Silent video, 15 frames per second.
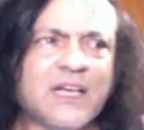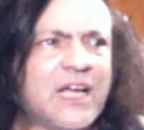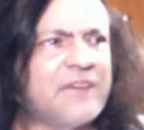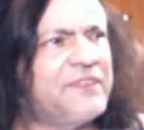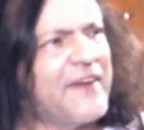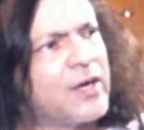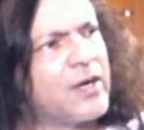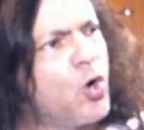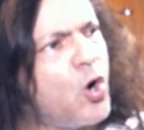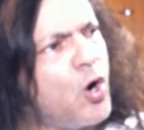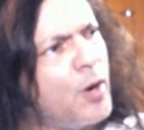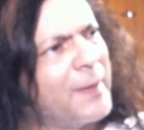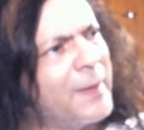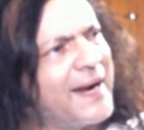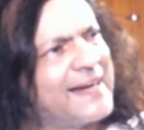if I go
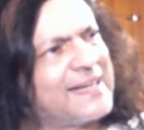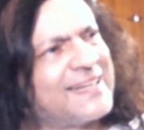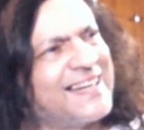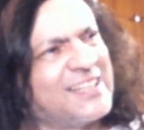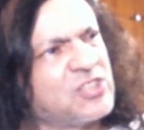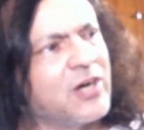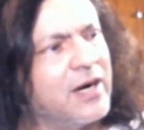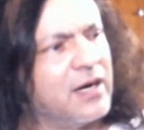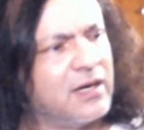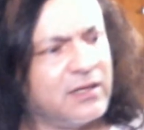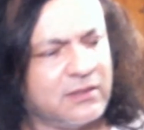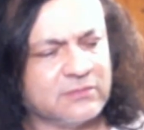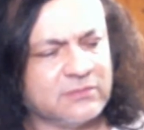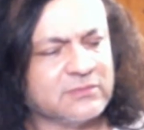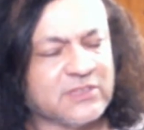home and I touch her,
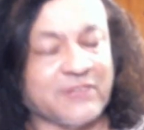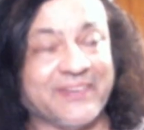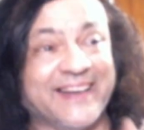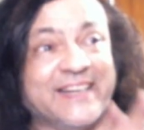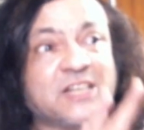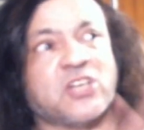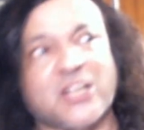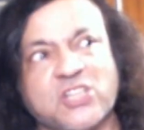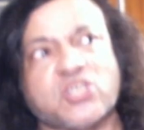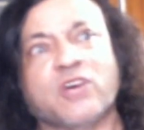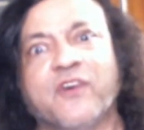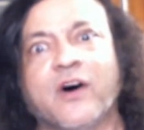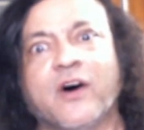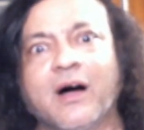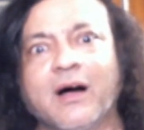the very touch of
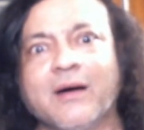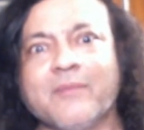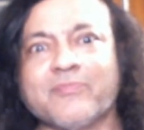her,